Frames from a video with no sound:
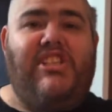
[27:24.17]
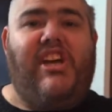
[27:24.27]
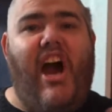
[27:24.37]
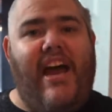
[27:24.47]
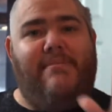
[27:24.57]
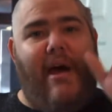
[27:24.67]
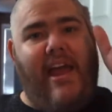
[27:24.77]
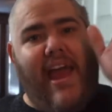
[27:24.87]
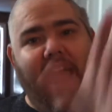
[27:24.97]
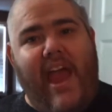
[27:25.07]
just cut
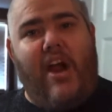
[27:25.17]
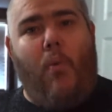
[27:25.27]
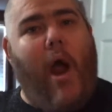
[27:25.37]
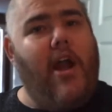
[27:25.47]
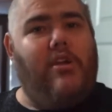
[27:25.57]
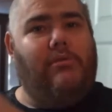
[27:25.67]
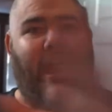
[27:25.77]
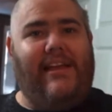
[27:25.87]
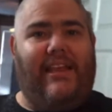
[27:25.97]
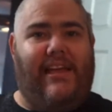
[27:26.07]
my hair? Why are you
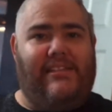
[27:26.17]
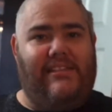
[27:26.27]
like this?